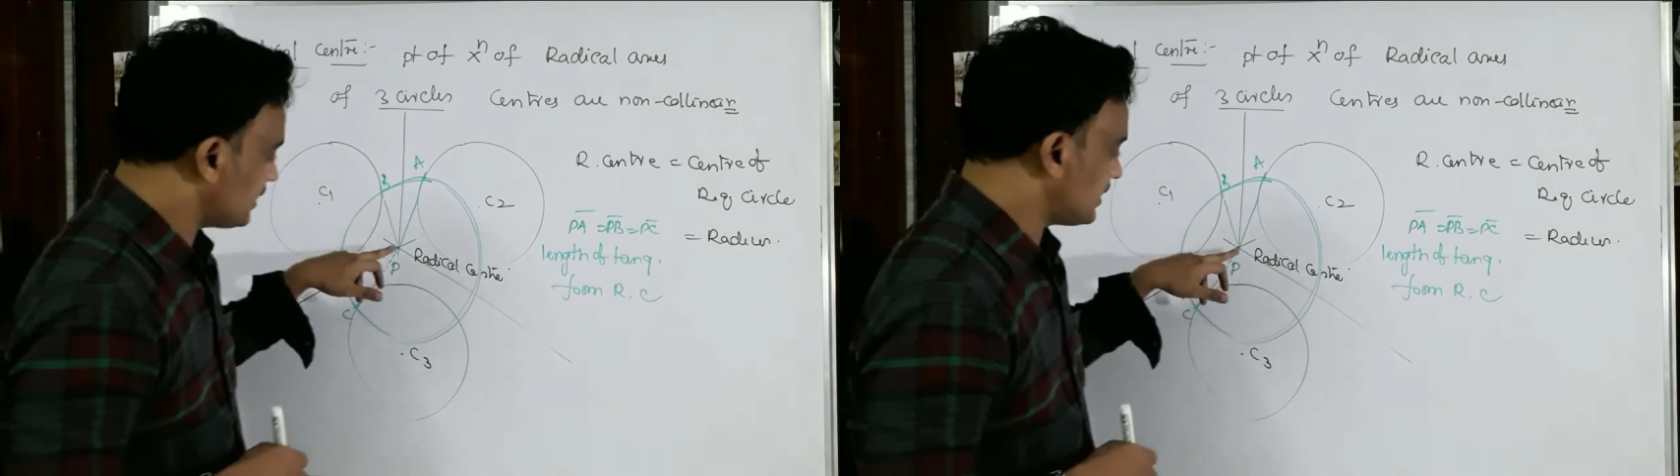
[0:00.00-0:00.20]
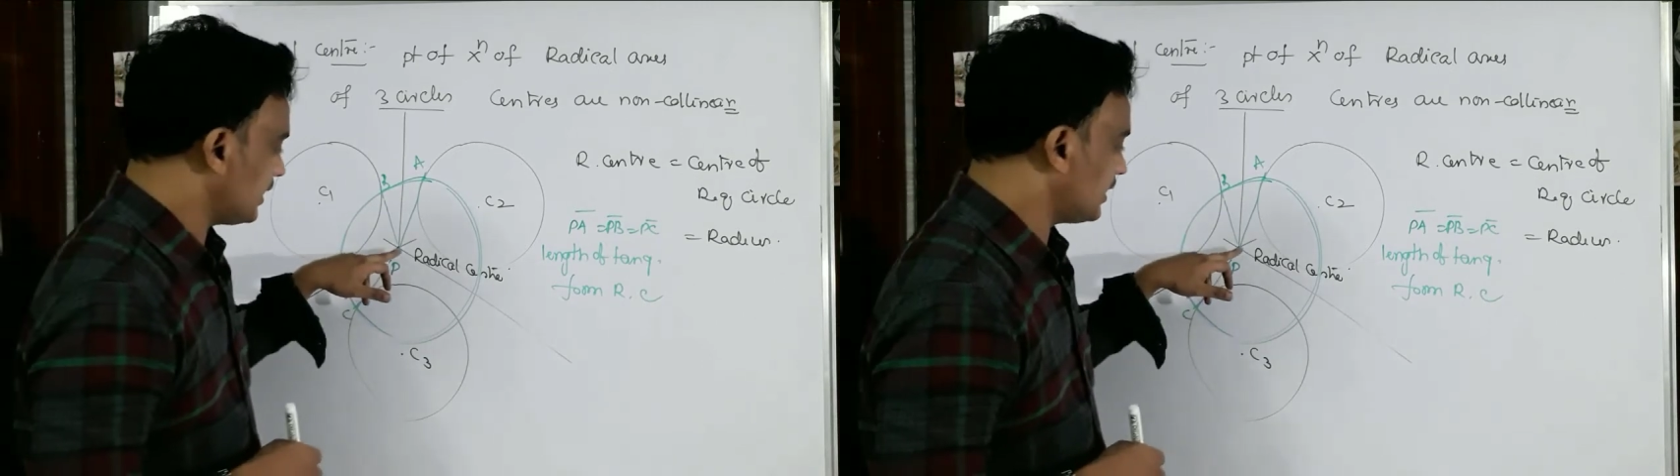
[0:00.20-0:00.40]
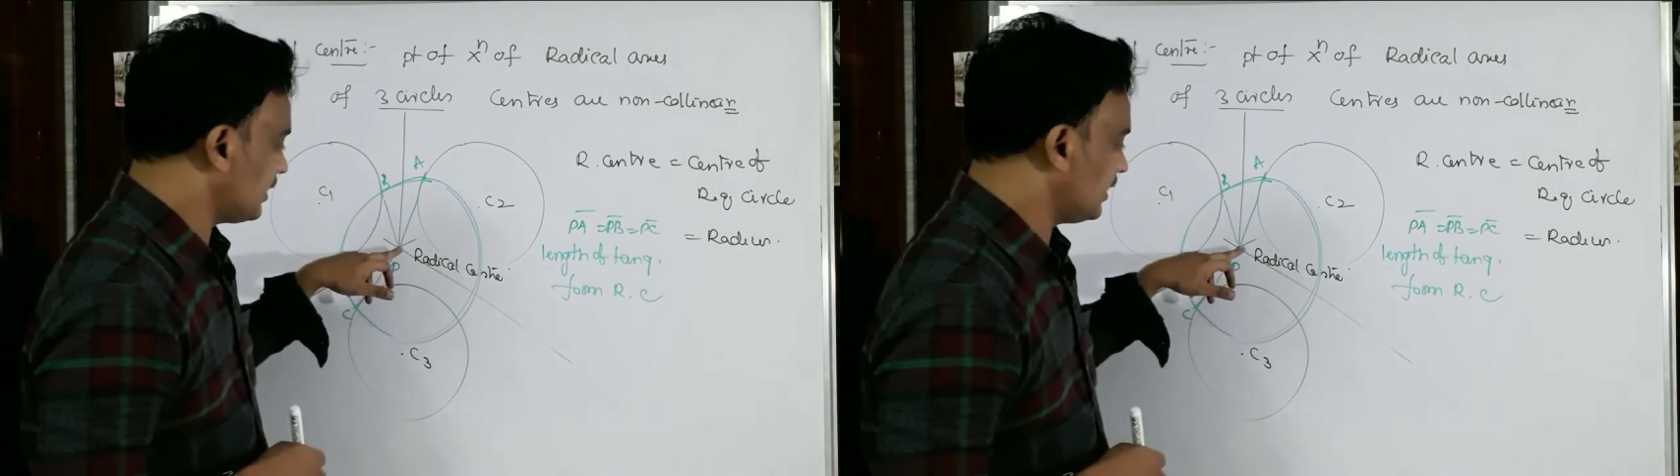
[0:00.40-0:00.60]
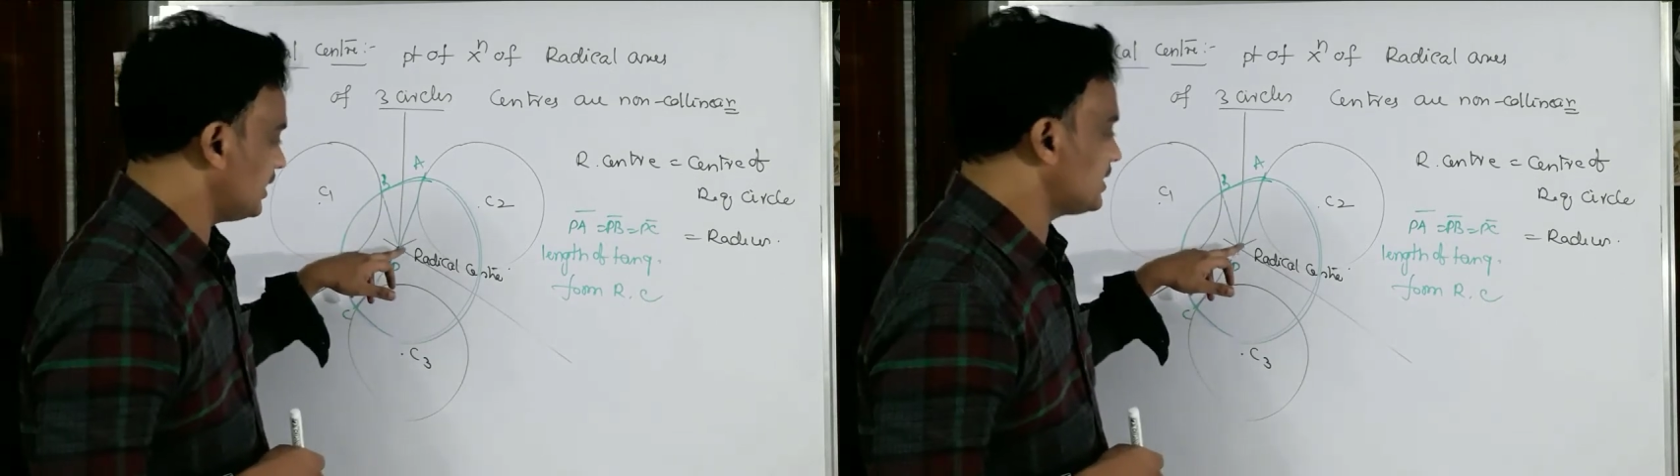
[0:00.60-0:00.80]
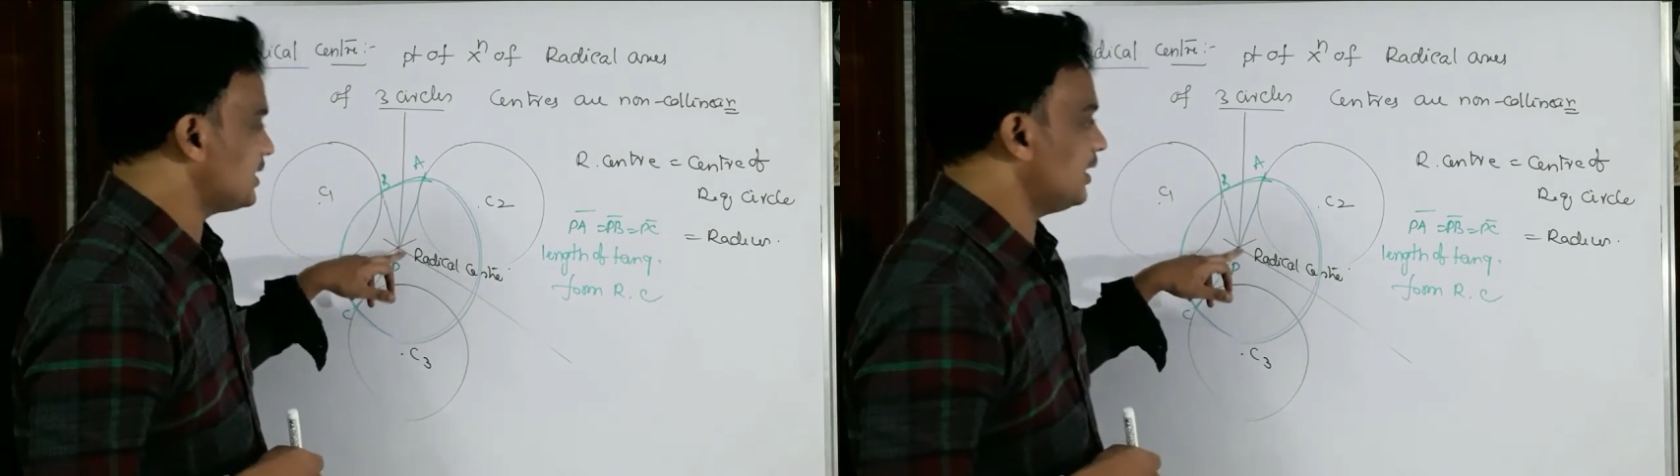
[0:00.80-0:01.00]
center
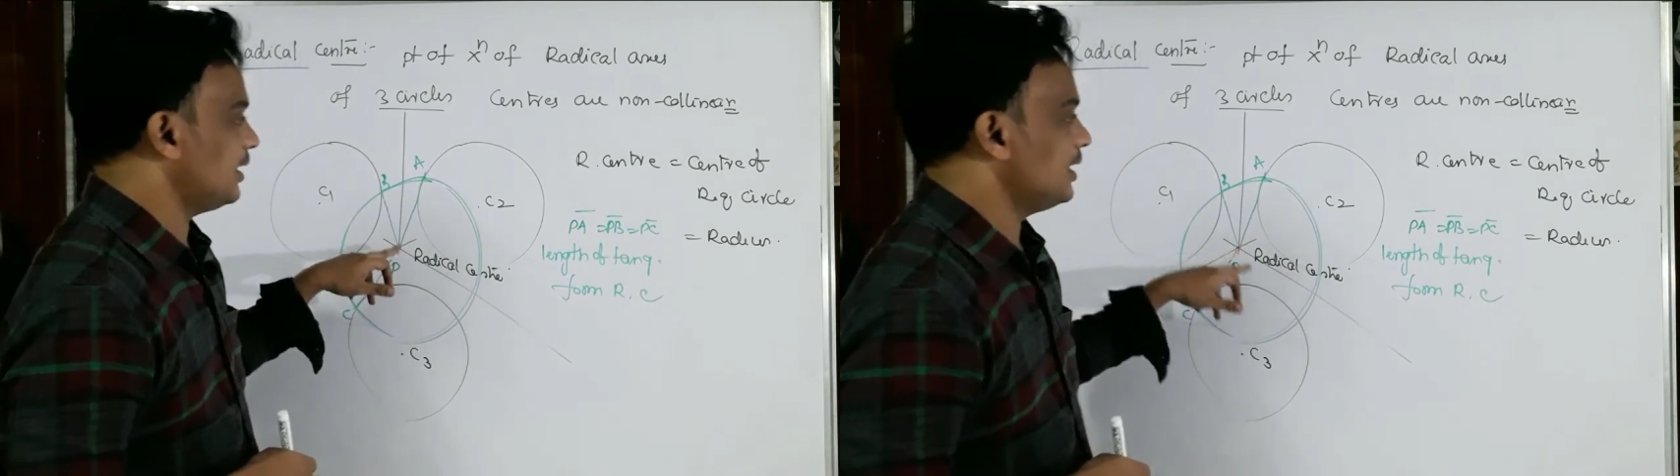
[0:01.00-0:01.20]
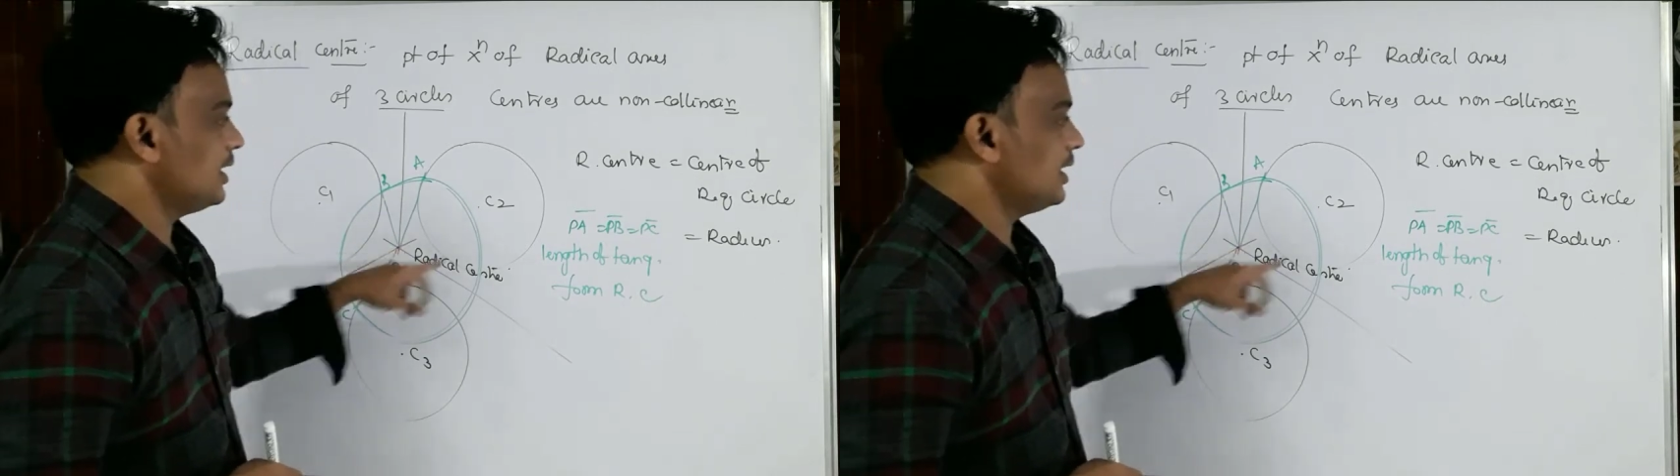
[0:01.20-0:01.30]
is the